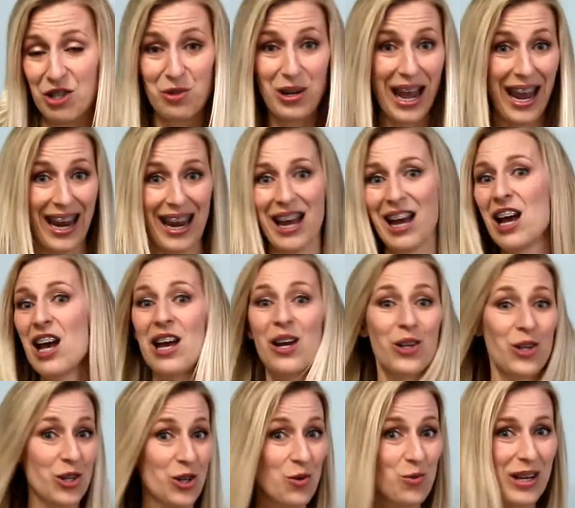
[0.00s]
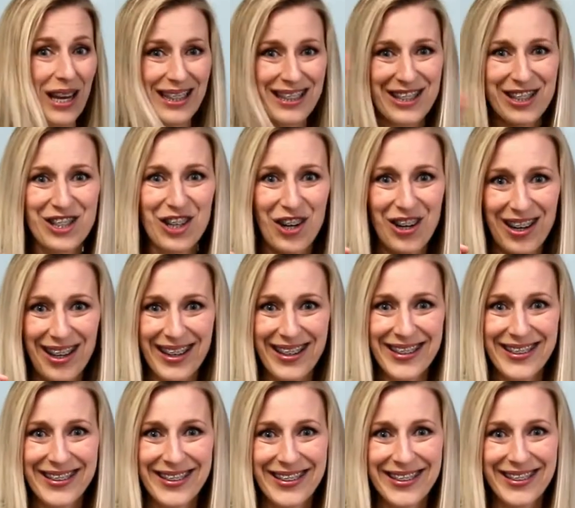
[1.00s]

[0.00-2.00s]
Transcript: Okay, go get started.